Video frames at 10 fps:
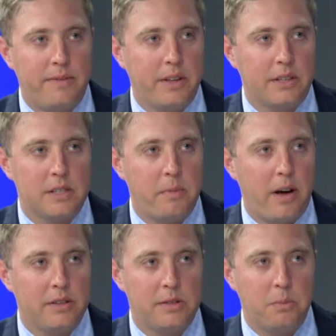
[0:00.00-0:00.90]
I feel like the
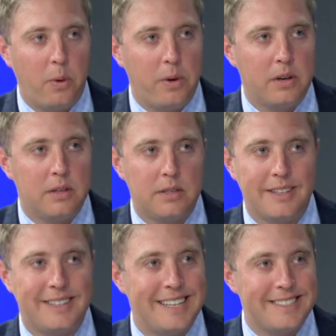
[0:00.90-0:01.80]
smile is important.
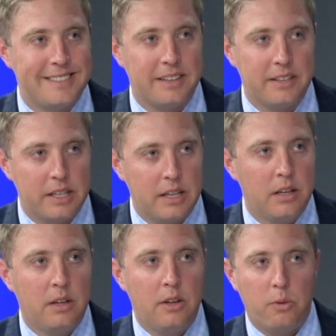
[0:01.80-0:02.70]
Statistically,
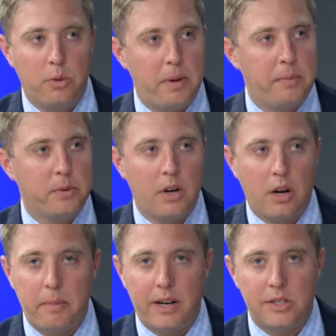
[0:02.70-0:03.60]
when people
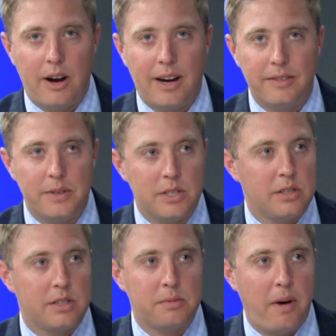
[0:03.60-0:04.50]
talk about attractiveness,
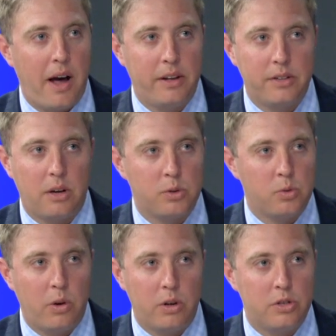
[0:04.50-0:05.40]
the smile is
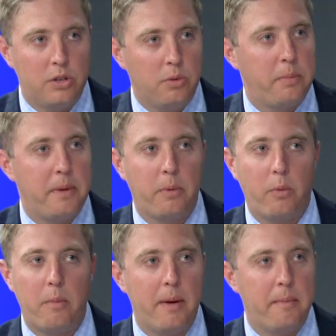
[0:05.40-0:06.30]
always one or two. What people
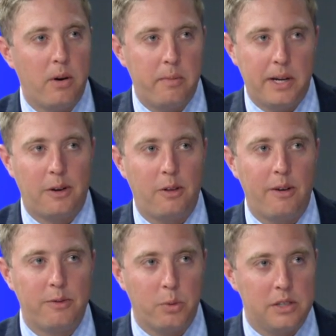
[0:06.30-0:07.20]
remember about their
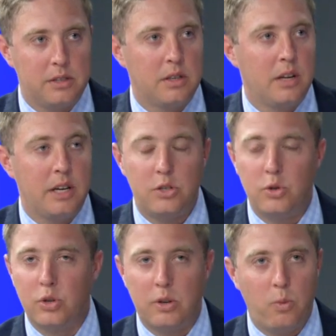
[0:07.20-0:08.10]
loved ones, it's
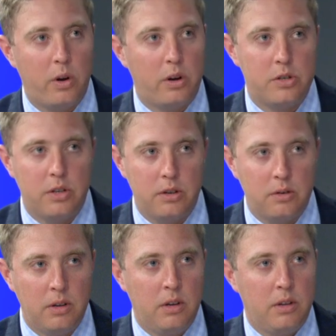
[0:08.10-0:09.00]
usually one or two.
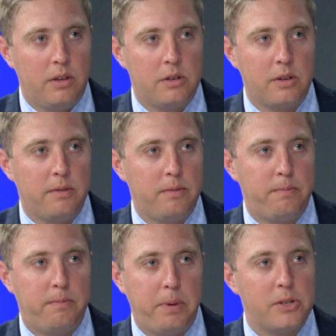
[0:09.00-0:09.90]
There's yeah. a
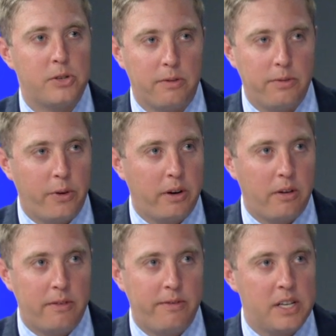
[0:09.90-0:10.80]
picture floating
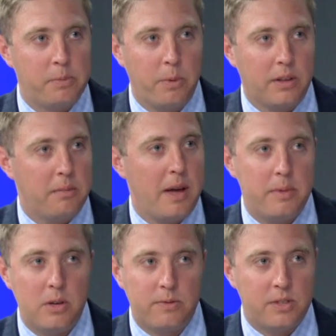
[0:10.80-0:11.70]
around Facebook that
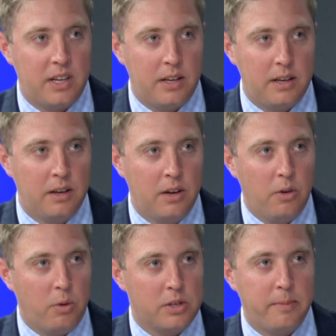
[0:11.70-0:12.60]
maybe you've seen
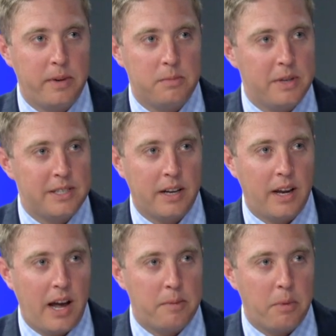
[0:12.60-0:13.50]
where somebody's missing
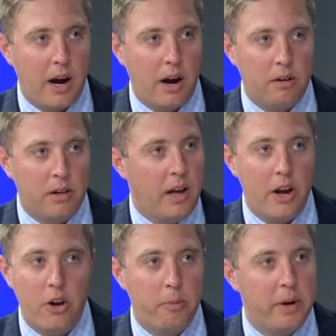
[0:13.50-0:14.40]
an eyebrow
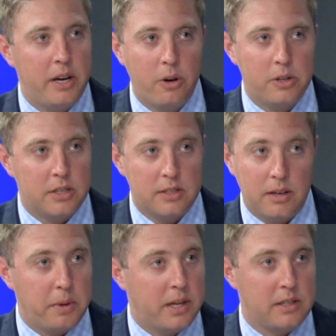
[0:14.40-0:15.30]
and nobody notices
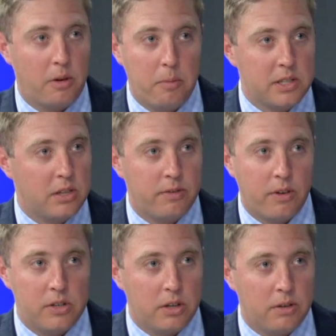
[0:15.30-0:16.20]
it because they were missing a
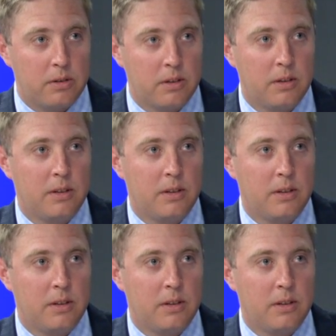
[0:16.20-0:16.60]
front tooth.